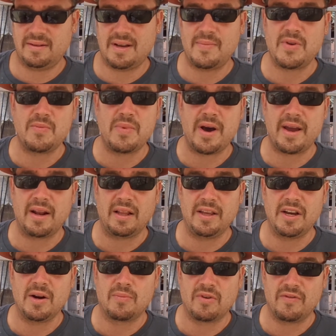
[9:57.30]
I'd be buying a
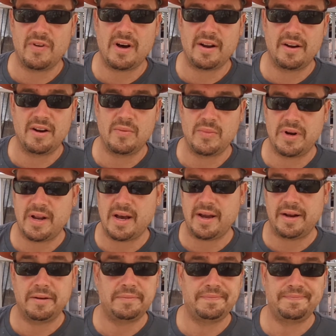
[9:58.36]
Liga Privada number
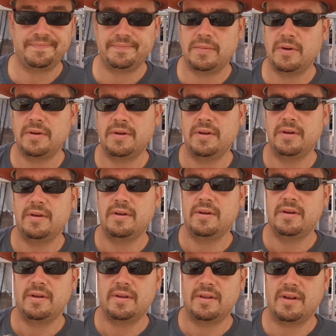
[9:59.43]
9.
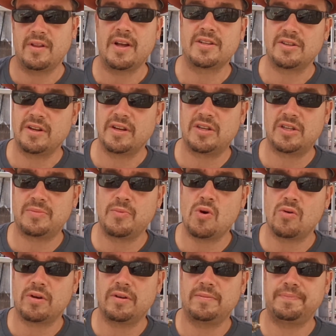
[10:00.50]
Now that's a nice smoke.